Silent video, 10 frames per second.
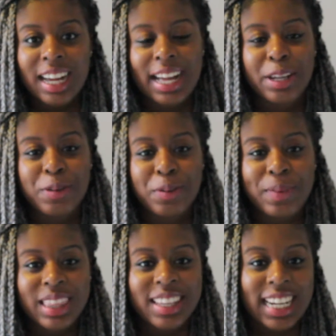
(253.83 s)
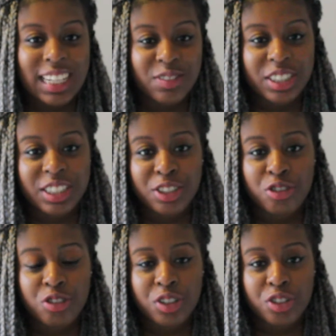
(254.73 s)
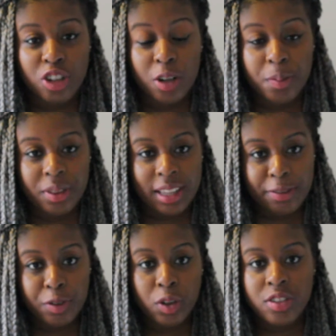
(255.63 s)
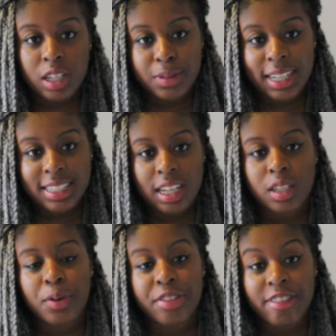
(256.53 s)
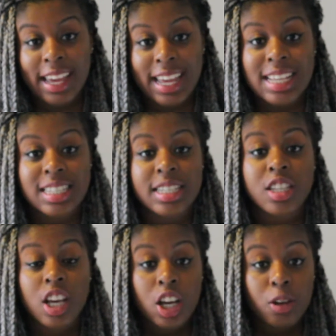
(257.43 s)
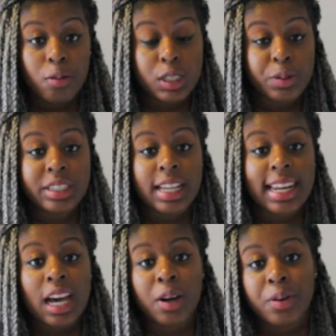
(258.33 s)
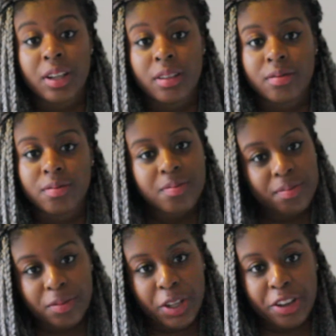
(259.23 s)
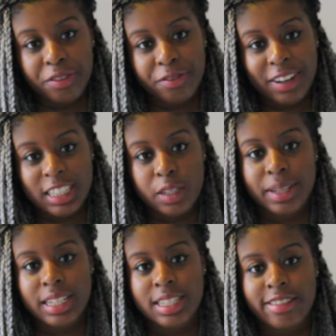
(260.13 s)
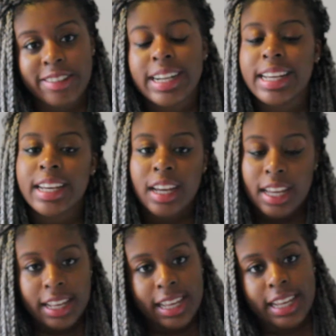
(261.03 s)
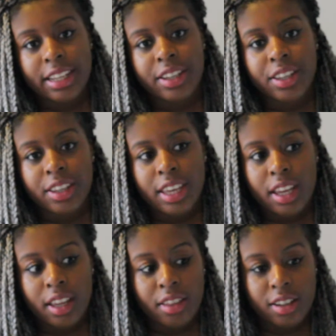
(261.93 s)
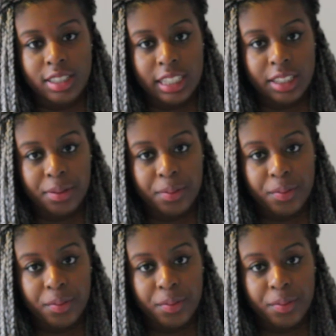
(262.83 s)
and it would mean that you'd have to drop that 4th subject and end up with 3 ASs, which would allow no flexibility really in year 13.